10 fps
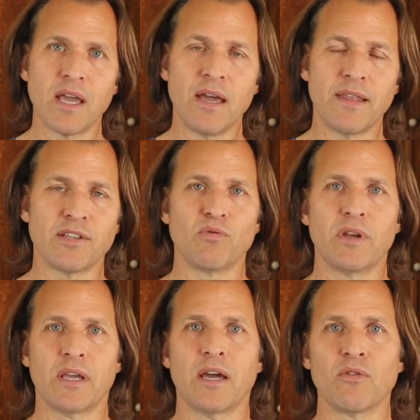And that's what
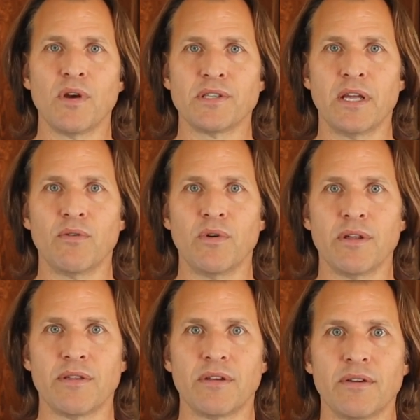I kind of resonate
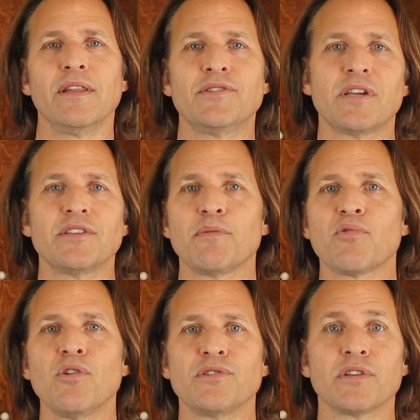with. Let's get to the
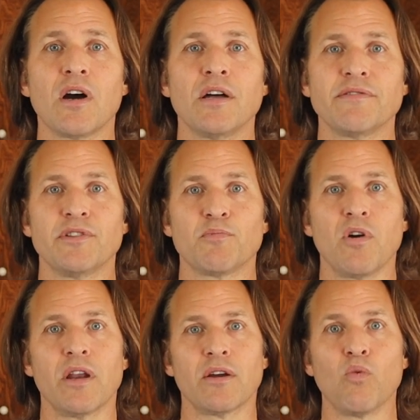pros and cons of this
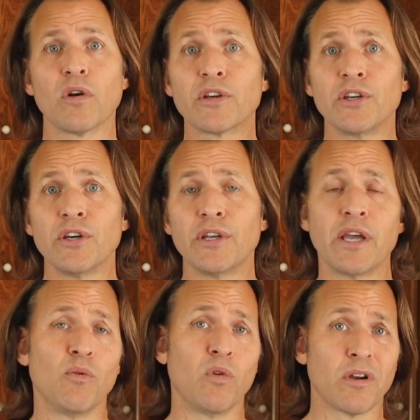product. What are good
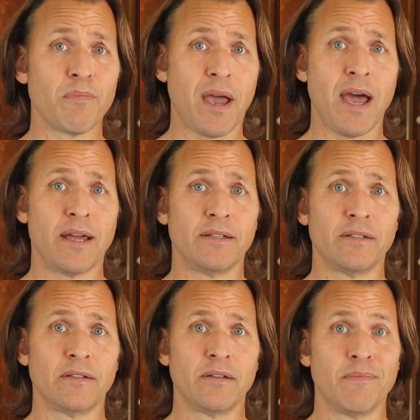and what are bad?